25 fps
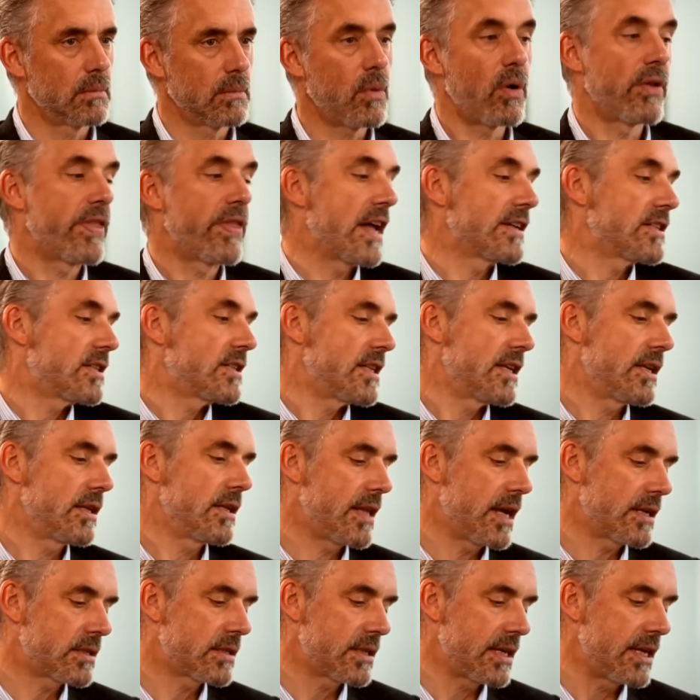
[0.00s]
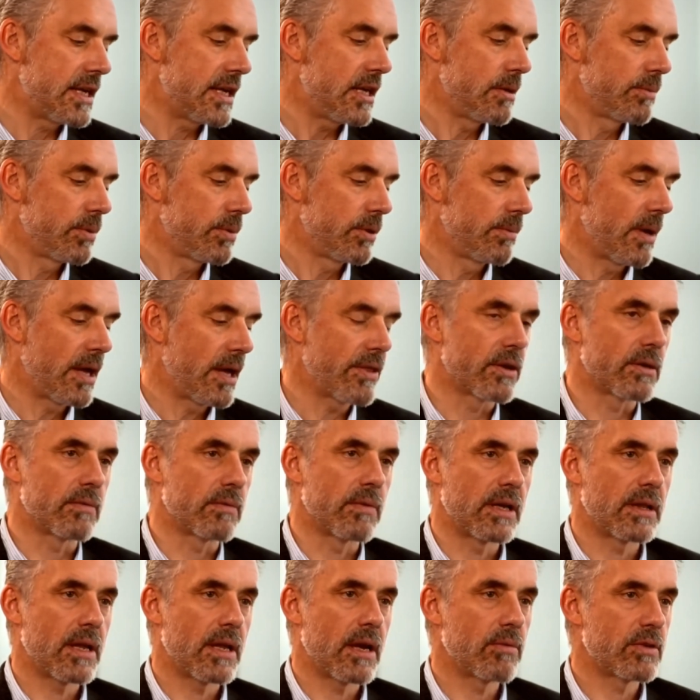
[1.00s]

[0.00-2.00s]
Well, that's the Oedipal mother, right?